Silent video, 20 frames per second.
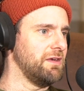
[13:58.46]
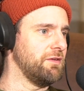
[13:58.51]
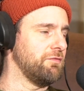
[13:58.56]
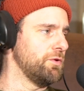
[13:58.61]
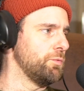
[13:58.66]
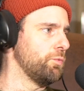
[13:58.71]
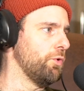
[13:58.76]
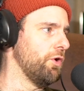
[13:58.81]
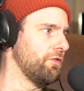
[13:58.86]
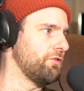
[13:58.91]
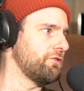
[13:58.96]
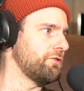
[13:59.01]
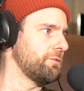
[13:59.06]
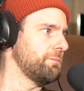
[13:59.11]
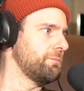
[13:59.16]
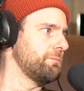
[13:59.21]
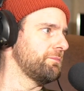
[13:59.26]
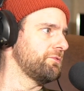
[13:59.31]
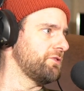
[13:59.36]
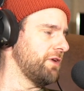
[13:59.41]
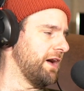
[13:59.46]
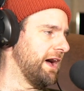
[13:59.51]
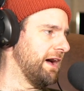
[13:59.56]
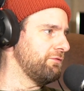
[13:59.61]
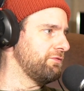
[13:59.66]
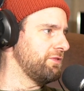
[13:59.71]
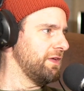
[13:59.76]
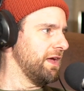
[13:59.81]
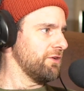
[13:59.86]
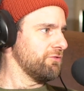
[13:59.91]
if you want to
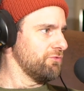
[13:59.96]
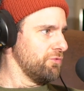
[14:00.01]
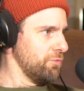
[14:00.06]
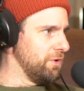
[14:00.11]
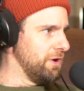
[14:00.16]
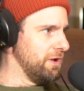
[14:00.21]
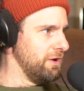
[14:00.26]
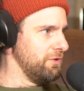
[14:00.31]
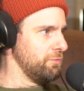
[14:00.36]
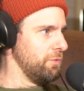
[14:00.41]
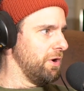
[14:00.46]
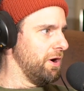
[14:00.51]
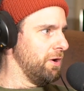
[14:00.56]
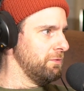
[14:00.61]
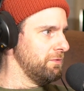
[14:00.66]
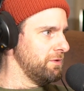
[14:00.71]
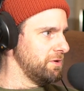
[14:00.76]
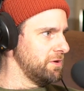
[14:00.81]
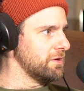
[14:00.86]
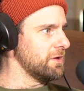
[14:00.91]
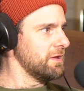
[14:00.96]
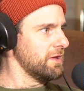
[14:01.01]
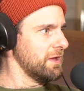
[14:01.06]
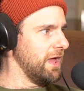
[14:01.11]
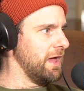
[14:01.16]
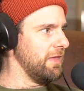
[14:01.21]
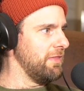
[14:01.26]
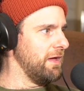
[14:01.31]
have the extra wheel as well, then you can get